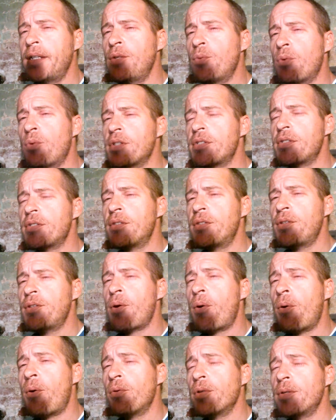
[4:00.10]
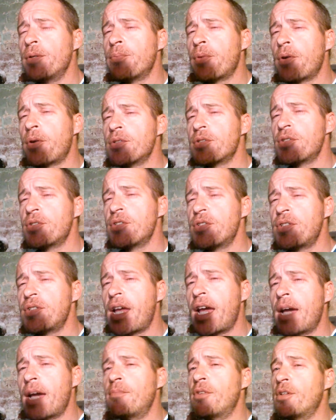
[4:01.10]
wasn't the only person
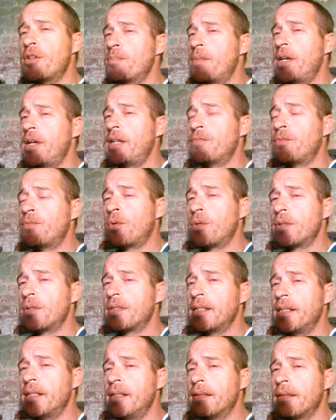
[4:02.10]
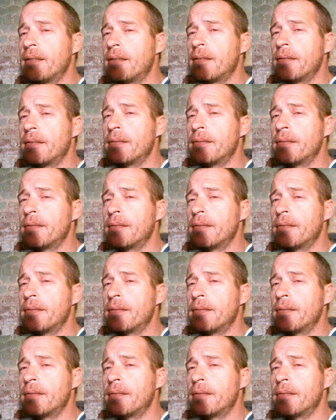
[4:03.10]
stabbed on May 14th.